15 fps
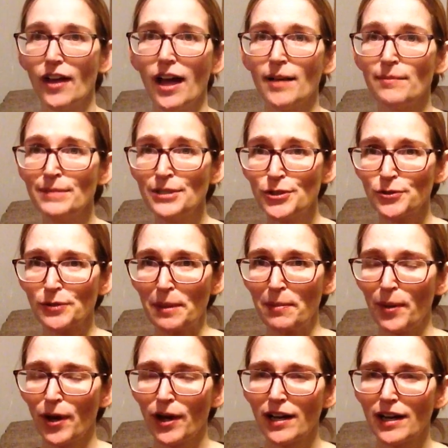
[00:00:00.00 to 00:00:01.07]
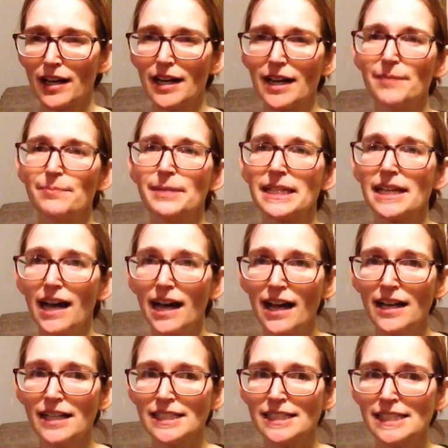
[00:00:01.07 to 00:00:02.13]
a mystery book
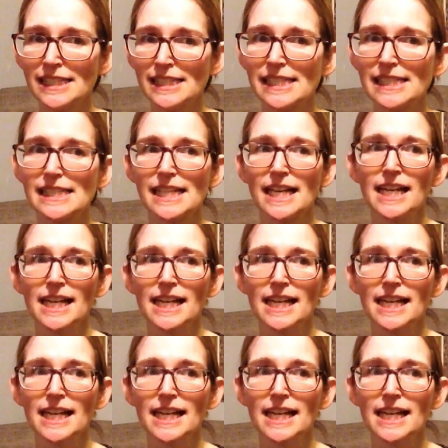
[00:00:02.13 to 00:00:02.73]
because